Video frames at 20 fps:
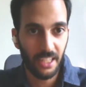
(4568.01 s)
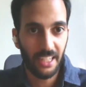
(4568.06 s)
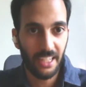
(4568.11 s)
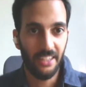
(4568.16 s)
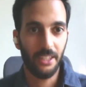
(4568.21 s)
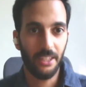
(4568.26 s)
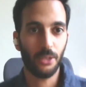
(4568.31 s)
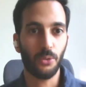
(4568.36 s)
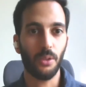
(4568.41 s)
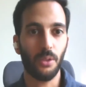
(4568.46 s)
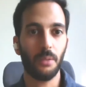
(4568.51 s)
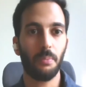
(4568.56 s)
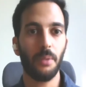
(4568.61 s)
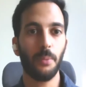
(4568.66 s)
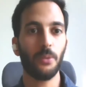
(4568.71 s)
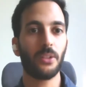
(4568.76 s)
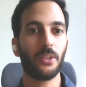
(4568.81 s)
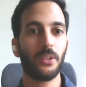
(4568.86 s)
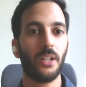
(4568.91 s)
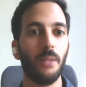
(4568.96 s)
That's what
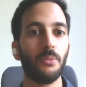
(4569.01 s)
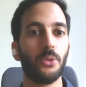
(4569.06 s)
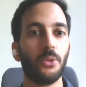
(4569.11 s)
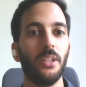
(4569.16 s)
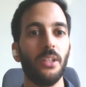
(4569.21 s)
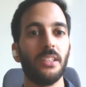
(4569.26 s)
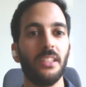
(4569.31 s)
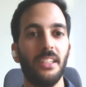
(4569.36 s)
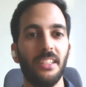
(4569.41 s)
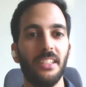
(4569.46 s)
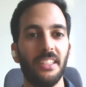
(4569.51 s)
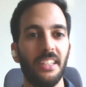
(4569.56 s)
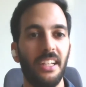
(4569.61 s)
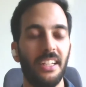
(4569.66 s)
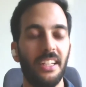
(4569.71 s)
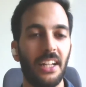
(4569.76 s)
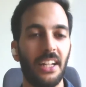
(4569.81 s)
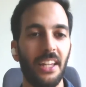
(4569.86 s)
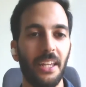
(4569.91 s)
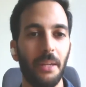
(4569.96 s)
people come to us
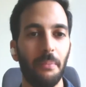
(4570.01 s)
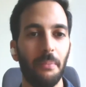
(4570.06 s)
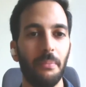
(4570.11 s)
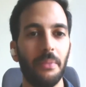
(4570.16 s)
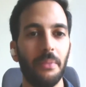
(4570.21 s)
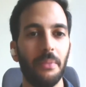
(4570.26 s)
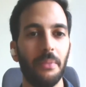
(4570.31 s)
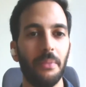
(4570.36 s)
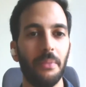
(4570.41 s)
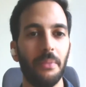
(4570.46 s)
and claim. They're like,